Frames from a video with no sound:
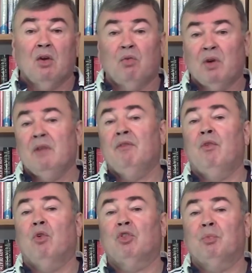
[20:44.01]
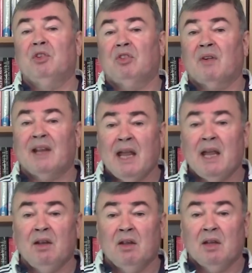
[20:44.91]
reinforcements are
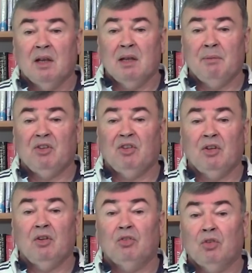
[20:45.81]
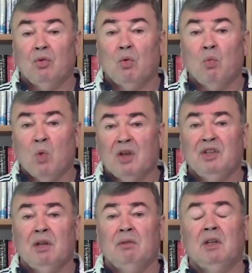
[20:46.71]
again limited to 1
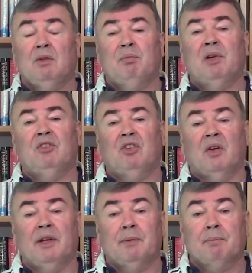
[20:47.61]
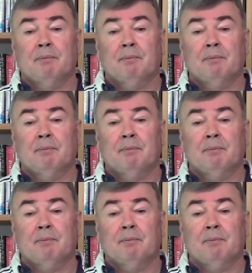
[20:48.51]
unit per side.